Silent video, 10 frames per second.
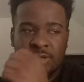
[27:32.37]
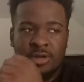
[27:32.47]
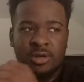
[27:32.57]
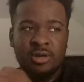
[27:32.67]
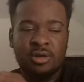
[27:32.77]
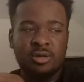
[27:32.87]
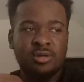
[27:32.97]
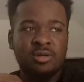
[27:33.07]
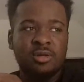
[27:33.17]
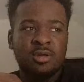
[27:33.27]

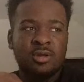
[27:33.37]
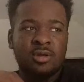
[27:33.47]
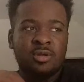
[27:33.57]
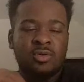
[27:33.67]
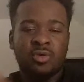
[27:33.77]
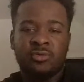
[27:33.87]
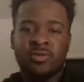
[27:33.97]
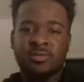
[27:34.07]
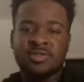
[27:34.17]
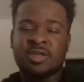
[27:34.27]
horror
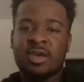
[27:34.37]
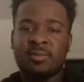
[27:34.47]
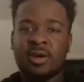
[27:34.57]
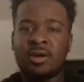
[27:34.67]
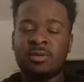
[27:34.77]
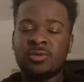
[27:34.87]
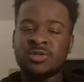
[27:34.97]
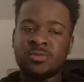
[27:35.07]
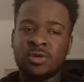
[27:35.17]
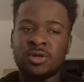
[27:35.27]
films that came out,
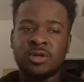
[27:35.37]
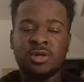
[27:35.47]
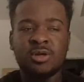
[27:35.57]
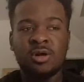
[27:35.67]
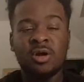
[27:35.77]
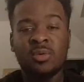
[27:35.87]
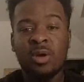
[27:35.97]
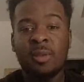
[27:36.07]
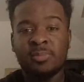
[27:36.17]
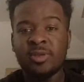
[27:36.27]
which were A
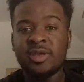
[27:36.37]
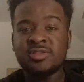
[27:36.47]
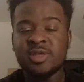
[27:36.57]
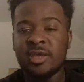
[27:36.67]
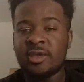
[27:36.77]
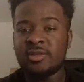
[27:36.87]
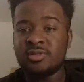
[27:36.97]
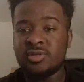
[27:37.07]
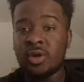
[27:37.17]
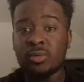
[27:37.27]
Quiet Place
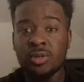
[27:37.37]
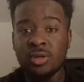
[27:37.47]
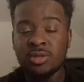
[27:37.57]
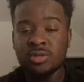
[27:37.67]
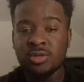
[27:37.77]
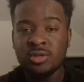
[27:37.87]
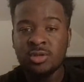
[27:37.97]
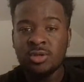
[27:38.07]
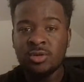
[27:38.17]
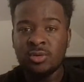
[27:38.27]
and Don't Look,
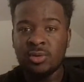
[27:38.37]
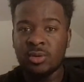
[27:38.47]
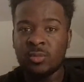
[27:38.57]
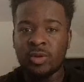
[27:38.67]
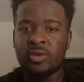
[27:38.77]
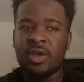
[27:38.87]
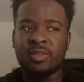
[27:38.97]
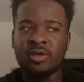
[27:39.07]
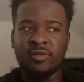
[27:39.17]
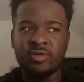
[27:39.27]
or where you had
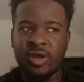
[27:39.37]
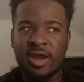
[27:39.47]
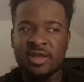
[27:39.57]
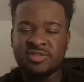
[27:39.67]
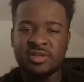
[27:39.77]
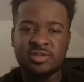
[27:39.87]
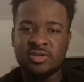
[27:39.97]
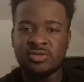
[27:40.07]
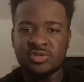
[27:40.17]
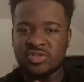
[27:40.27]
to cover your eyes, you had to
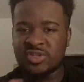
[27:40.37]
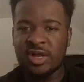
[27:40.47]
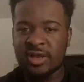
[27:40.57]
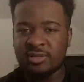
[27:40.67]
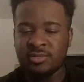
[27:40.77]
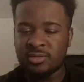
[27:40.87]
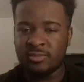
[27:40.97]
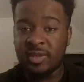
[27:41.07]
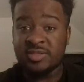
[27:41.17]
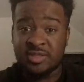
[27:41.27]
use your sign,
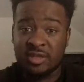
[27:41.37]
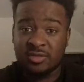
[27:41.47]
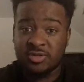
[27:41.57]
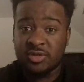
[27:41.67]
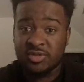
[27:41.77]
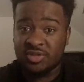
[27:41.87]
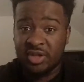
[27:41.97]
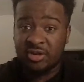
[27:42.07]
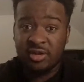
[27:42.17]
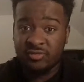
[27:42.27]
basically had to turn into
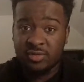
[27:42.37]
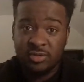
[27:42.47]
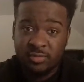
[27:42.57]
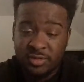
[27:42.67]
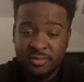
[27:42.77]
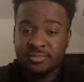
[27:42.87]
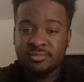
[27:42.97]
Daredevil a little bit.